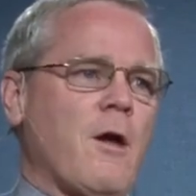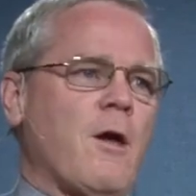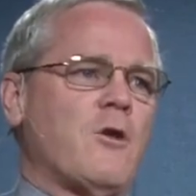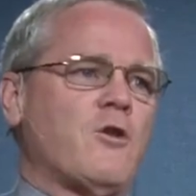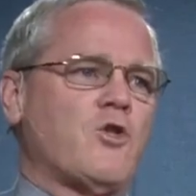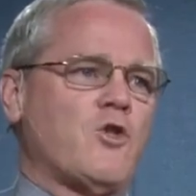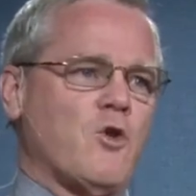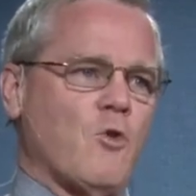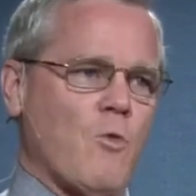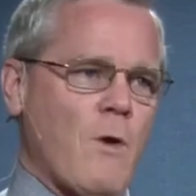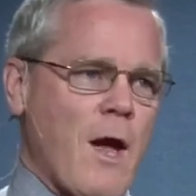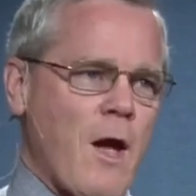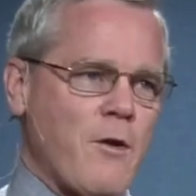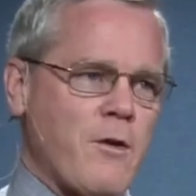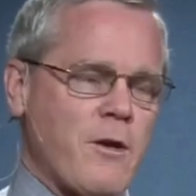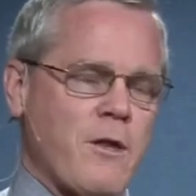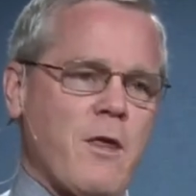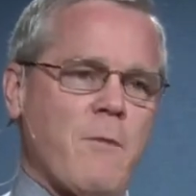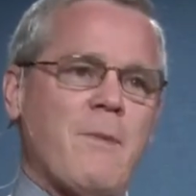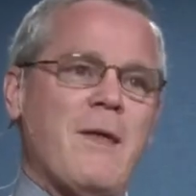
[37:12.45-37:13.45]

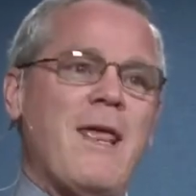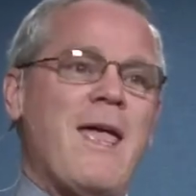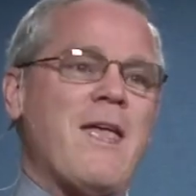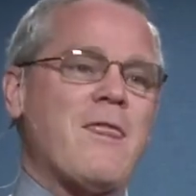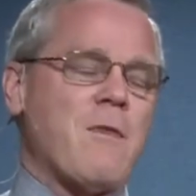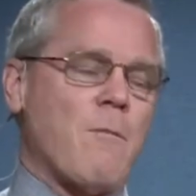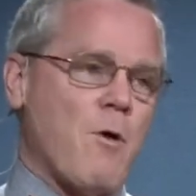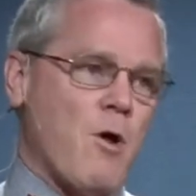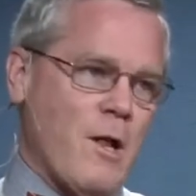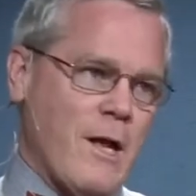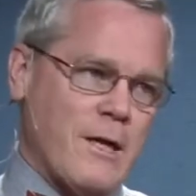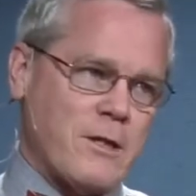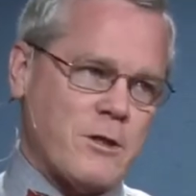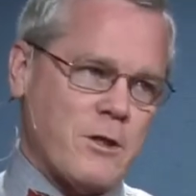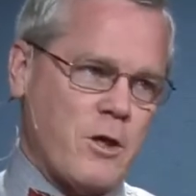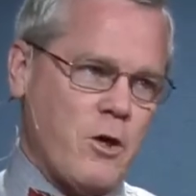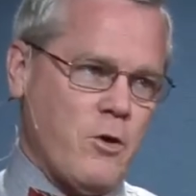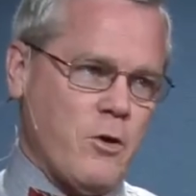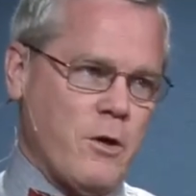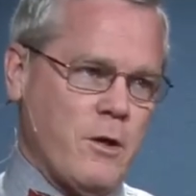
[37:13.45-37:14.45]
surrounded them, and had them all
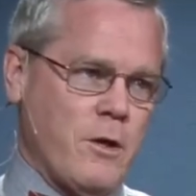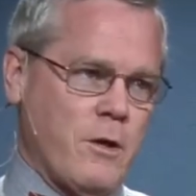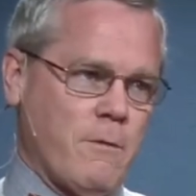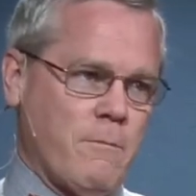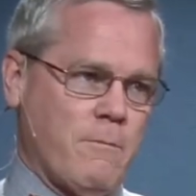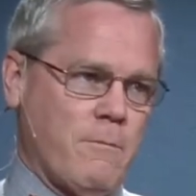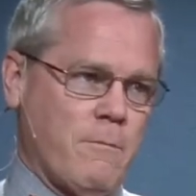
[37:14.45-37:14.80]
executed.